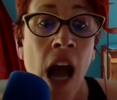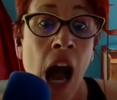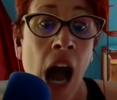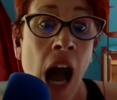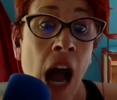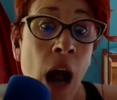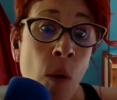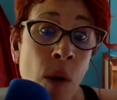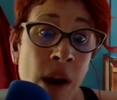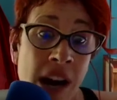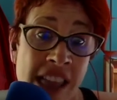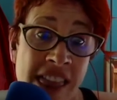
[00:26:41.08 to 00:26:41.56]

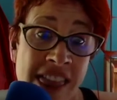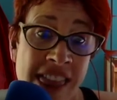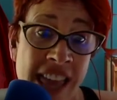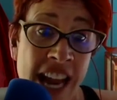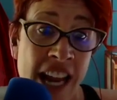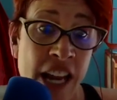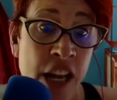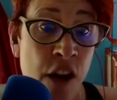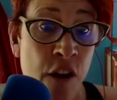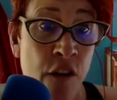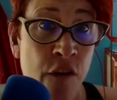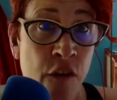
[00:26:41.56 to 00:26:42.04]
I want to
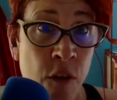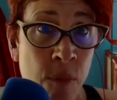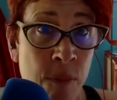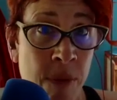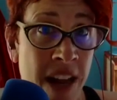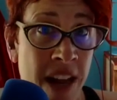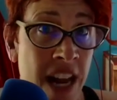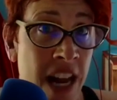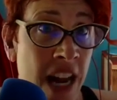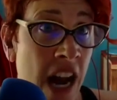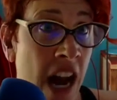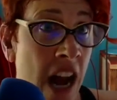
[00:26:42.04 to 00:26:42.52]
thank you for
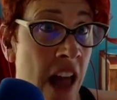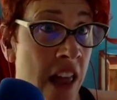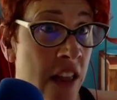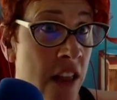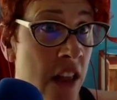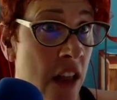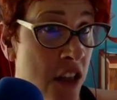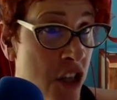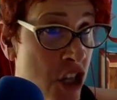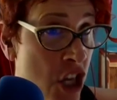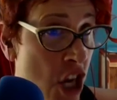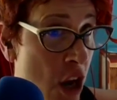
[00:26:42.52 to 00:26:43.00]
being on
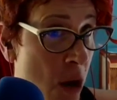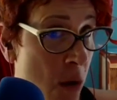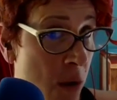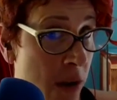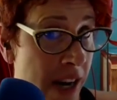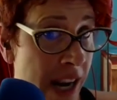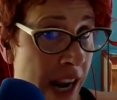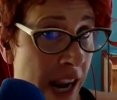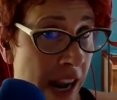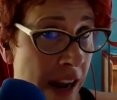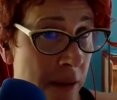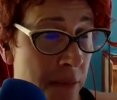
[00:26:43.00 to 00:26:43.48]
the show
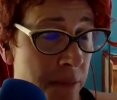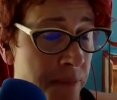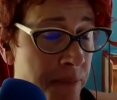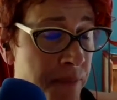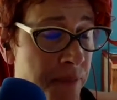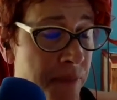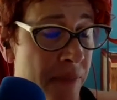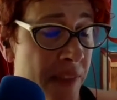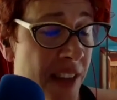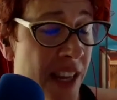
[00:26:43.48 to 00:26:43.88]
again,